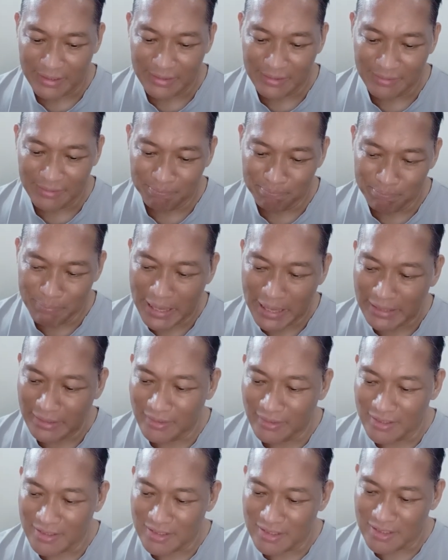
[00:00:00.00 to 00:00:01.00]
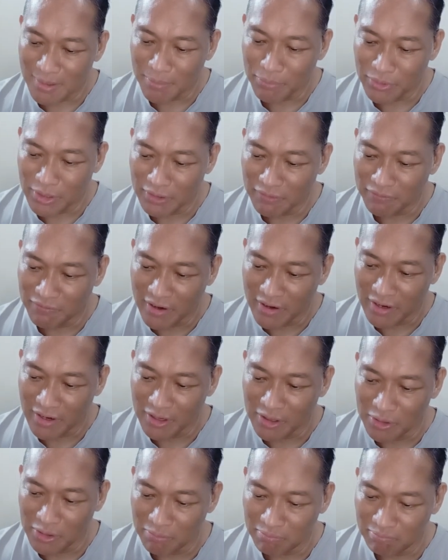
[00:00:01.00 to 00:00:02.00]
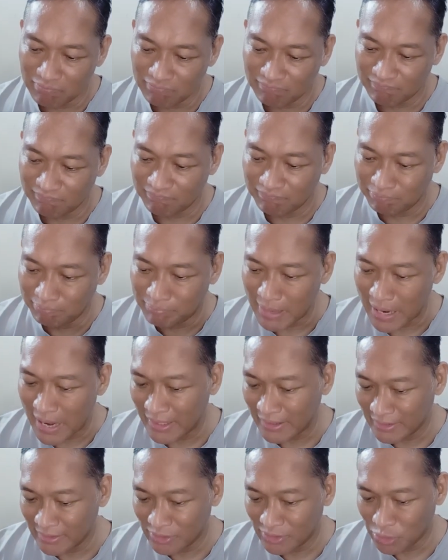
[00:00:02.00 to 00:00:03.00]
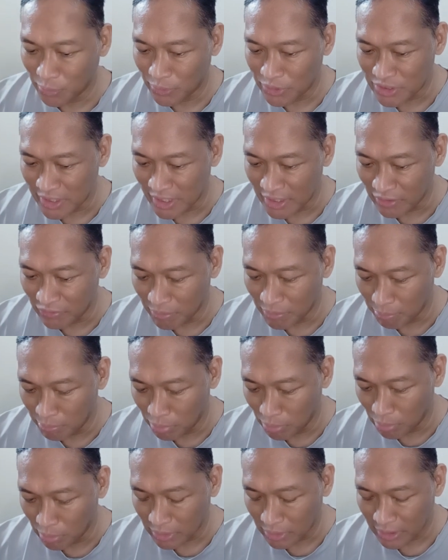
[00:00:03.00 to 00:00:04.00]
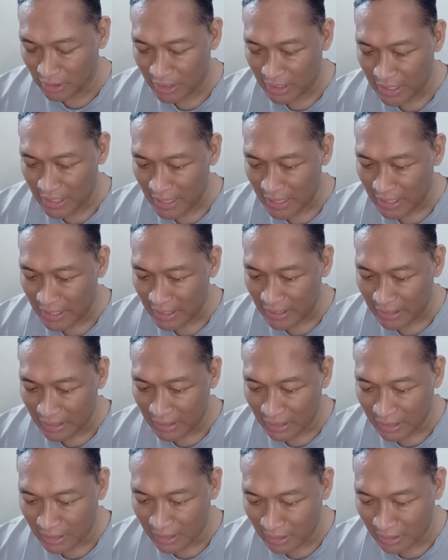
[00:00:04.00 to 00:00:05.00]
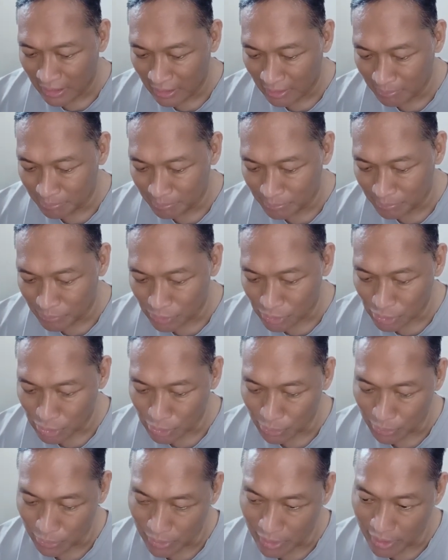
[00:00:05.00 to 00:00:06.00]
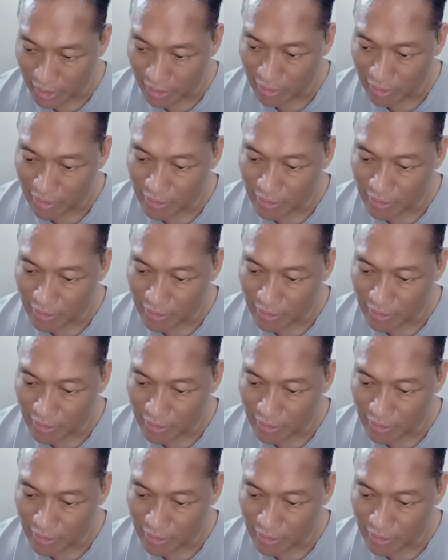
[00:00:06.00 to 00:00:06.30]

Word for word: ben does something very bad towards the end of the book. Um, so there.